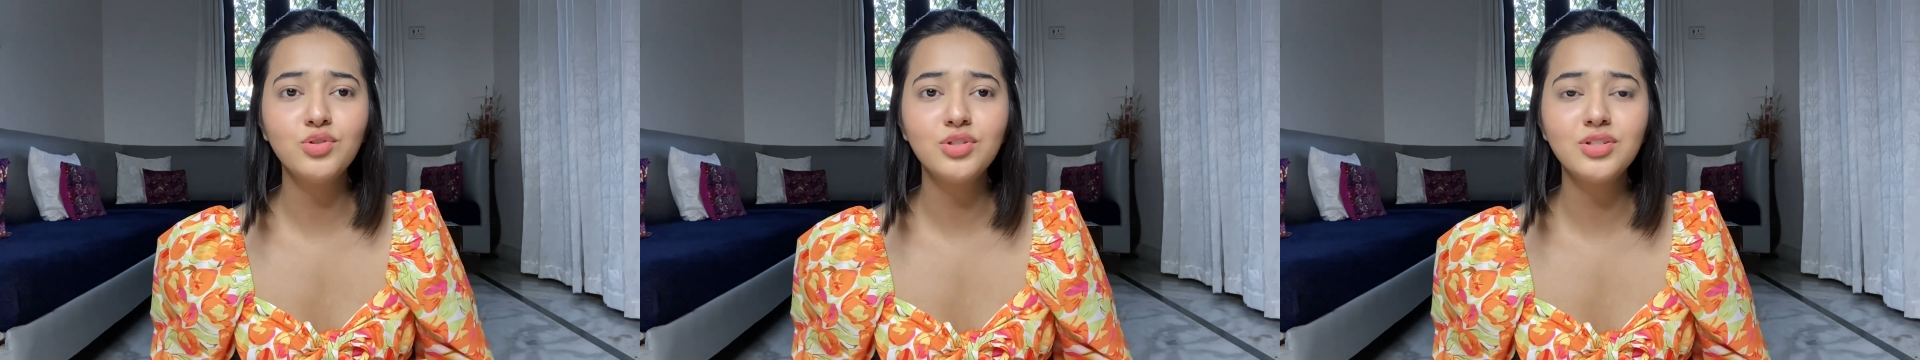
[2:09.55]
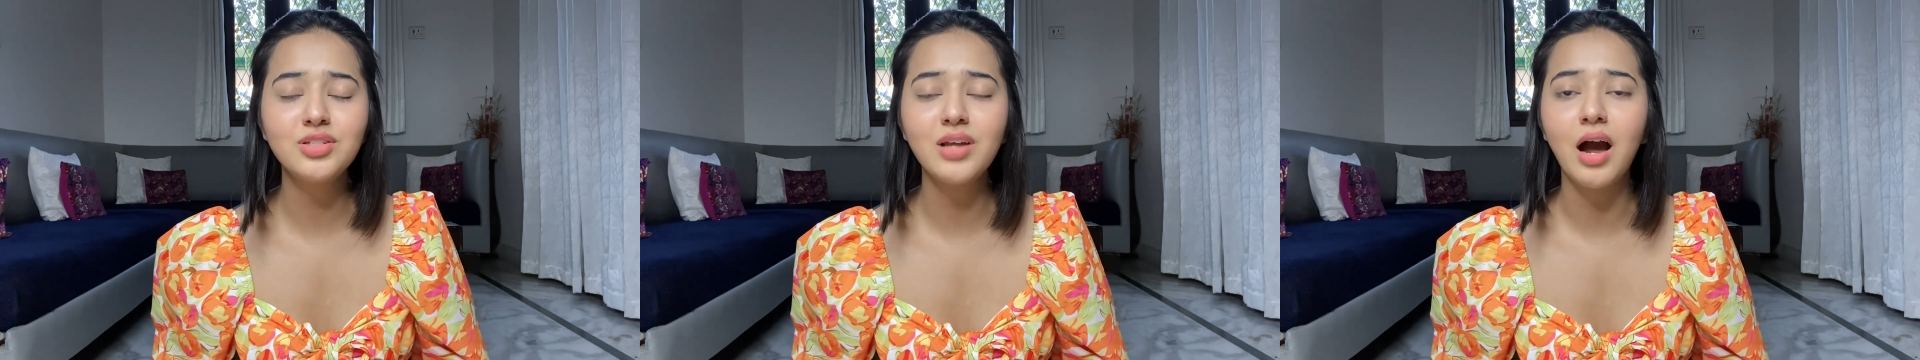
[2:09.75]

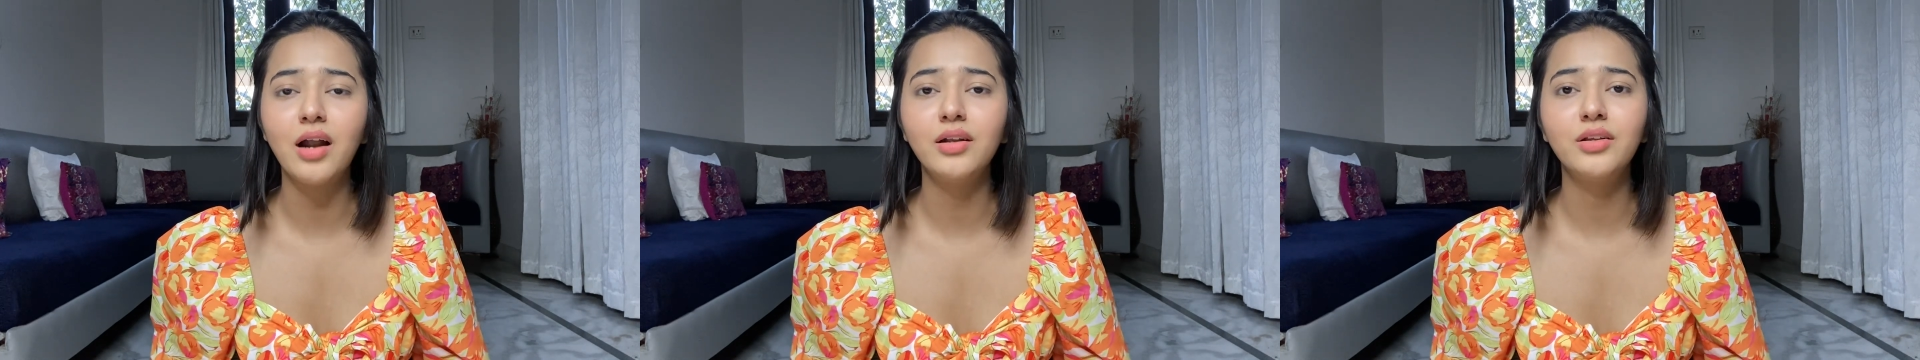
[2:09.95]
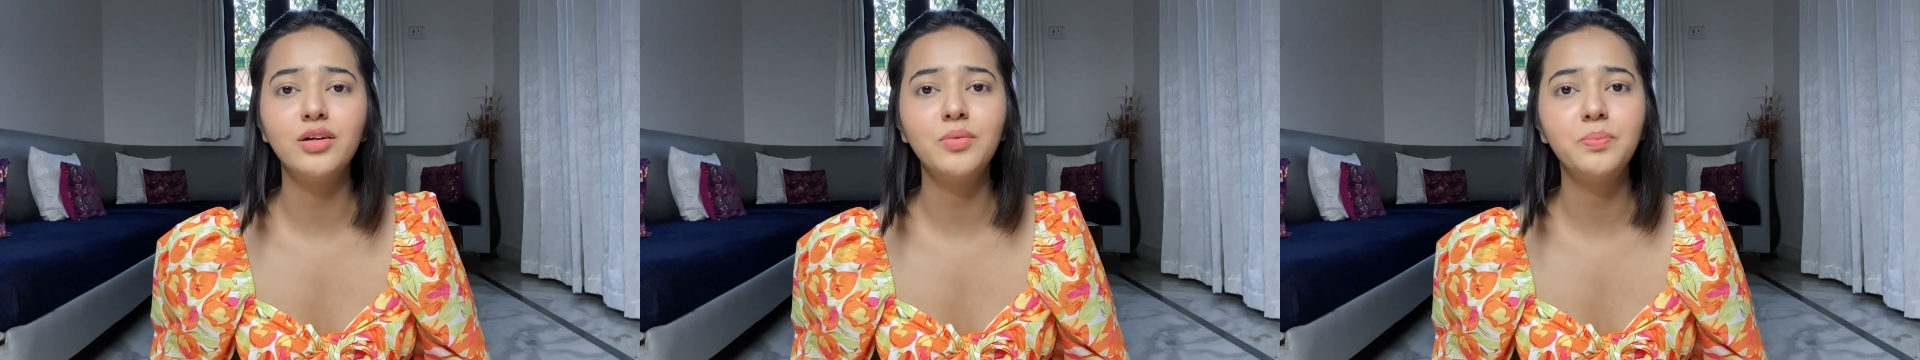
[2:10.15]
just
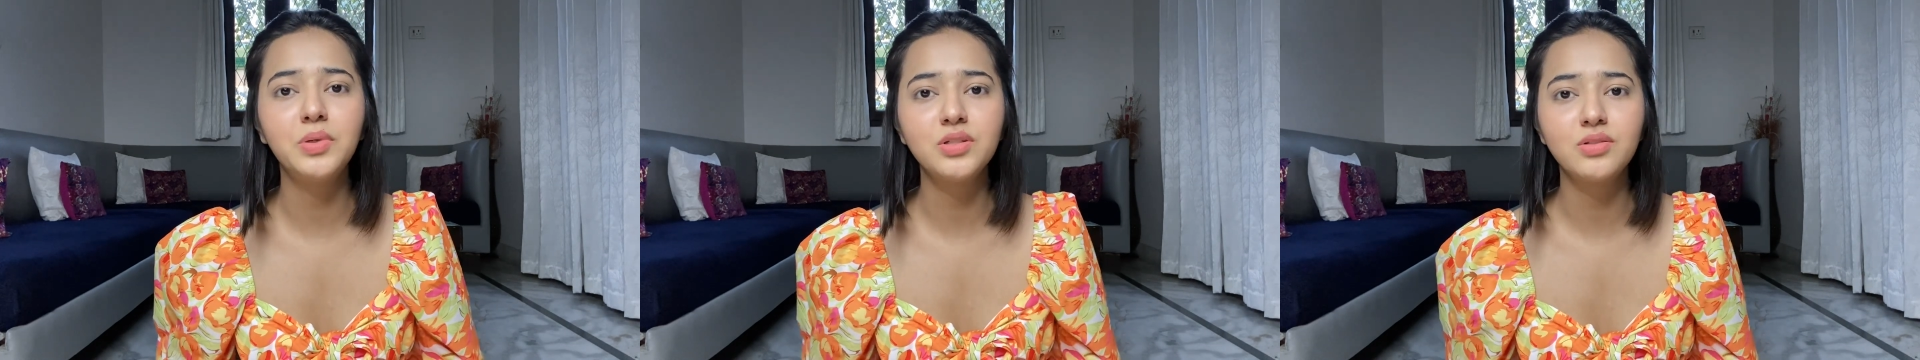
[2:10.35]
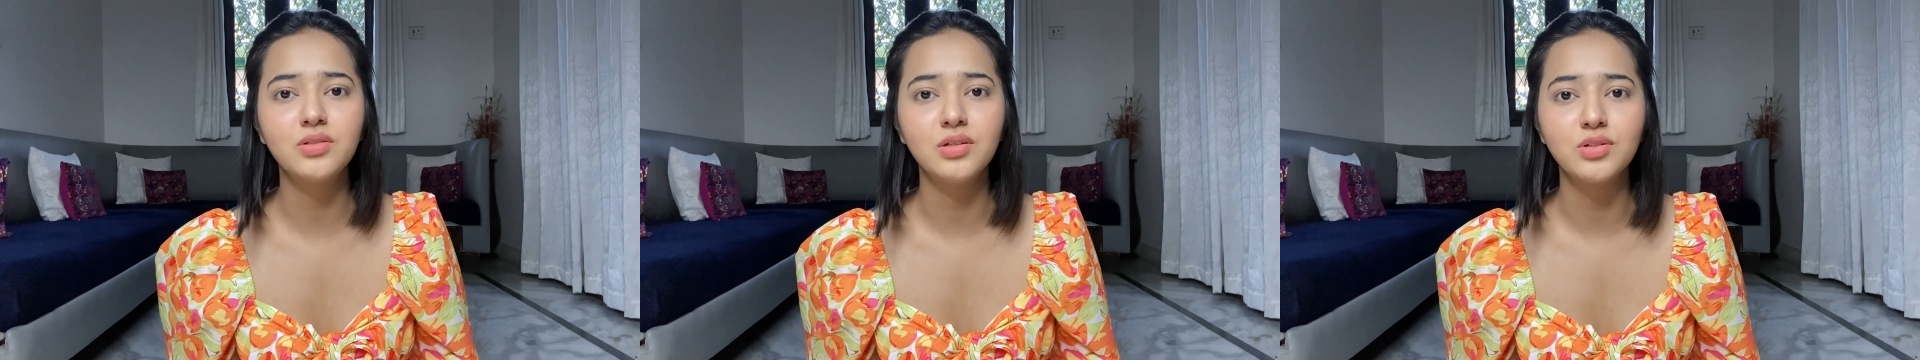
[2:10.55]
start their
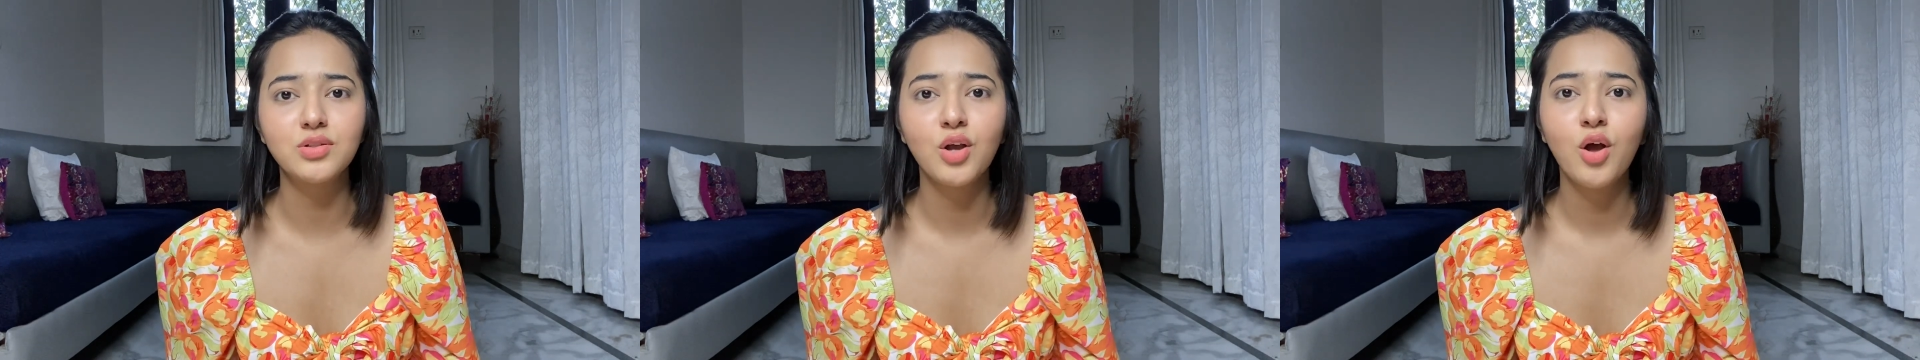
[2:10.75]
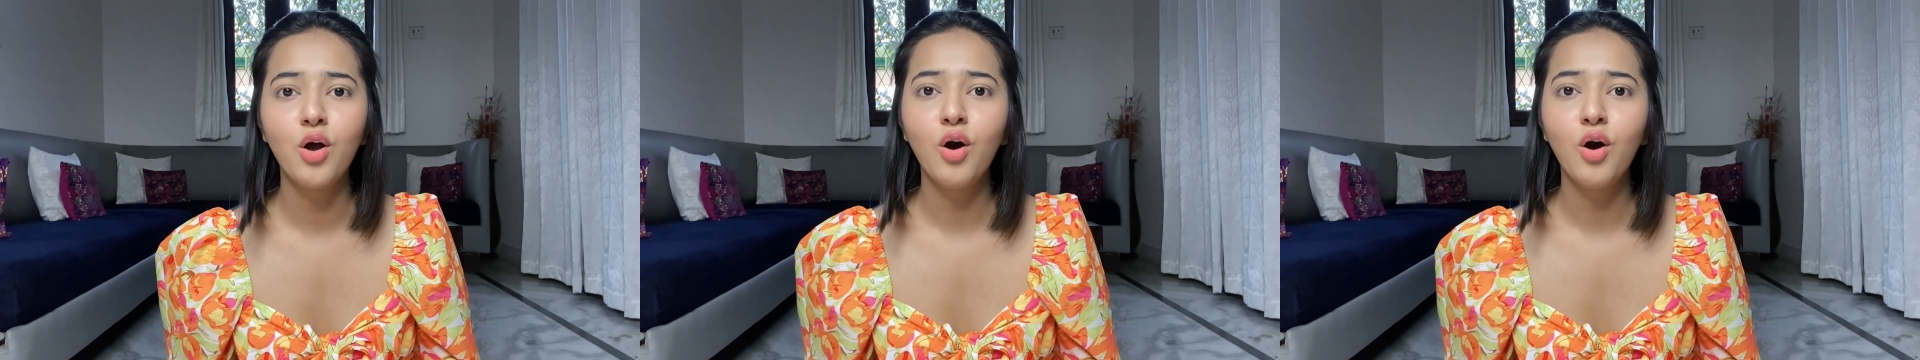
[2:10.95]
business.